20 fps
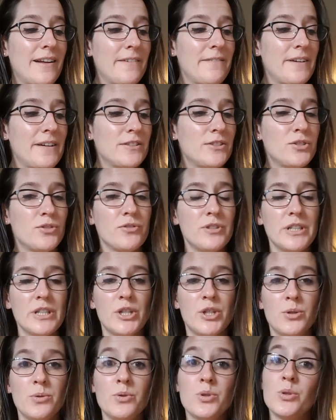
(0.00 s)
I found this really
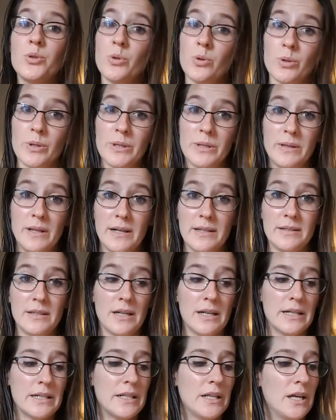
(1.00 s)
cute tutorial
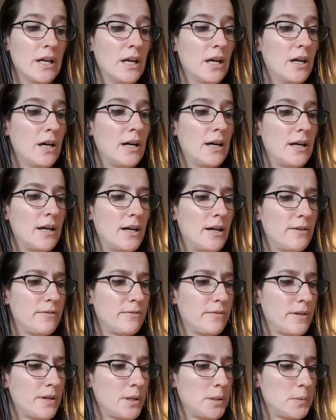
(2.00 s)
online
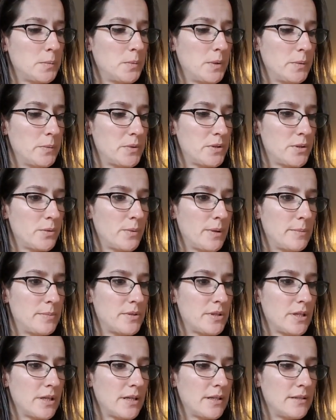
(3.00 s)
from, what was the
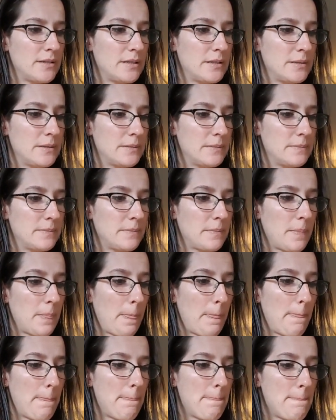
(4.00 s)
website?
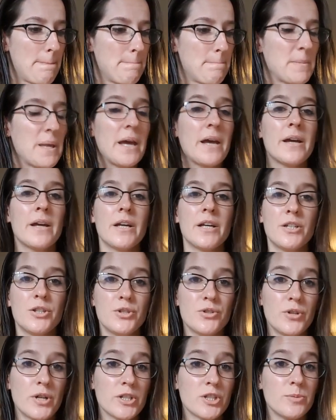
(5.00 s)

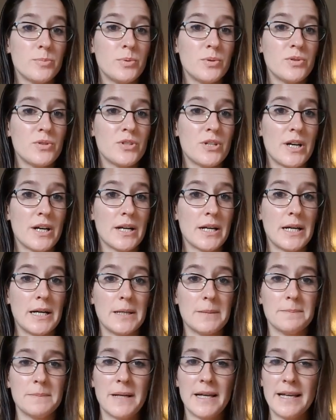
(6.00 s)

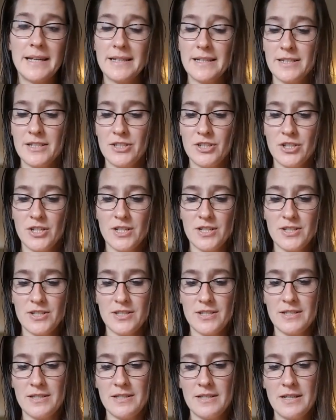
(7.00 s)
Instructables.com. And it's
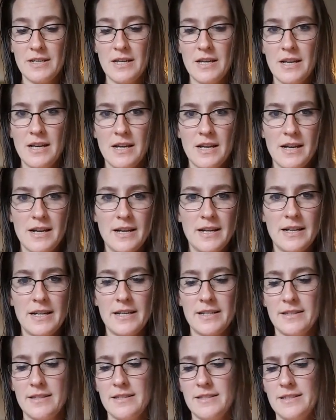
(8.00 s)
just,
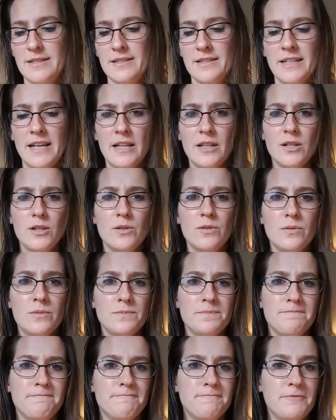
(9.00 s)
it's yellow
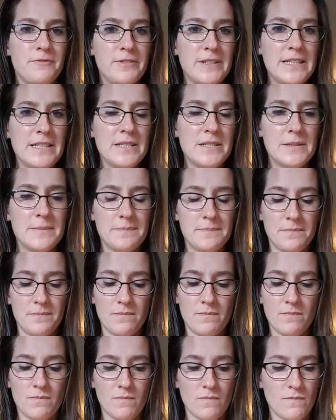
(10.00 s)
fleece.
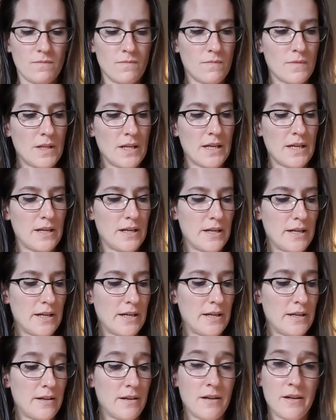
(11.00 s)
And
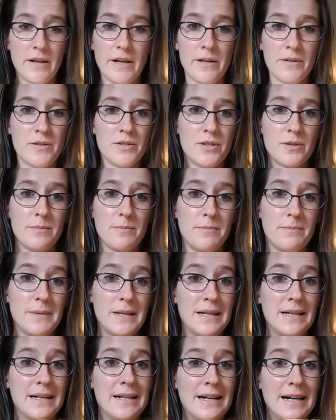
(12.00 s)
I cut out some
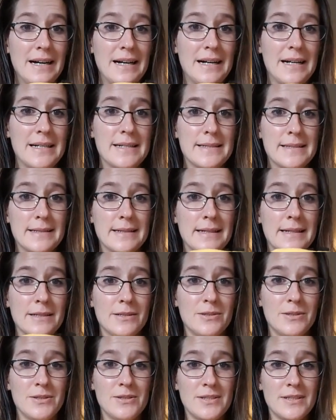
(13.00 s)
eyes and
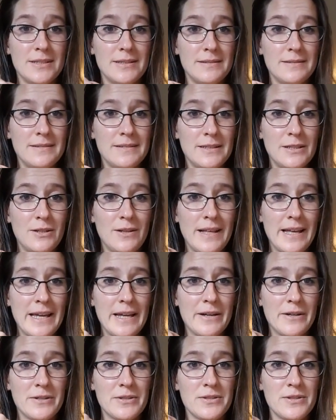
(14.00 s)
goggles and little
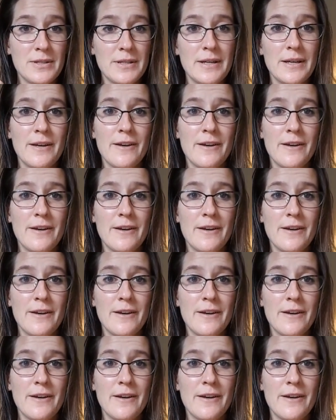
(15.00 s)
hairs